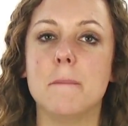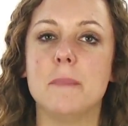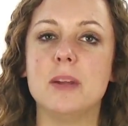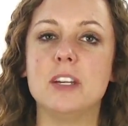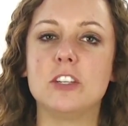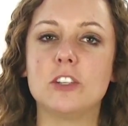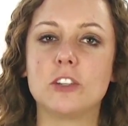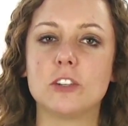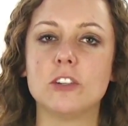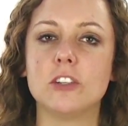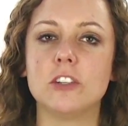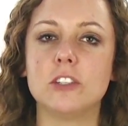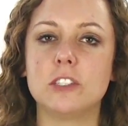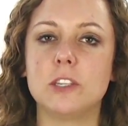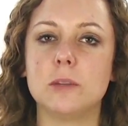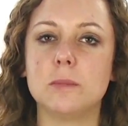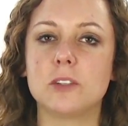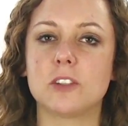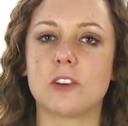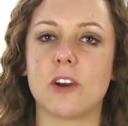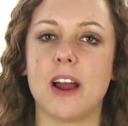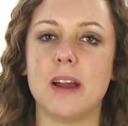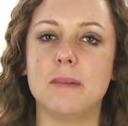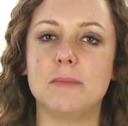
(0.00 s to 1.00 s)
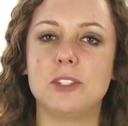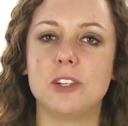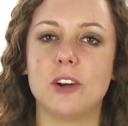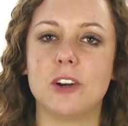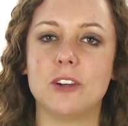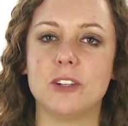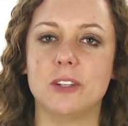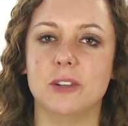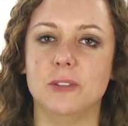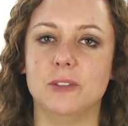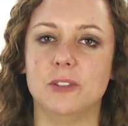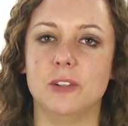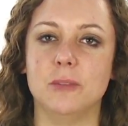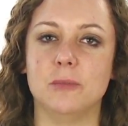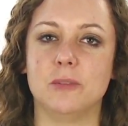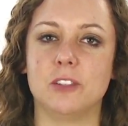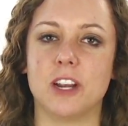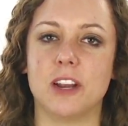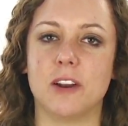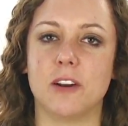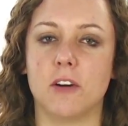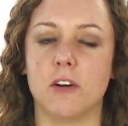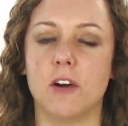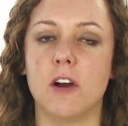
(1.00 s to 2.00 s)
be sure to subscribe to our YouTube
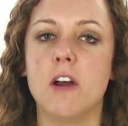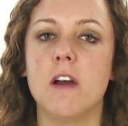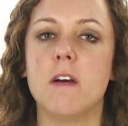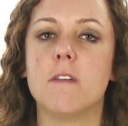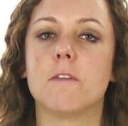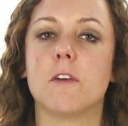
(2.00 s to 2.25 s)
channel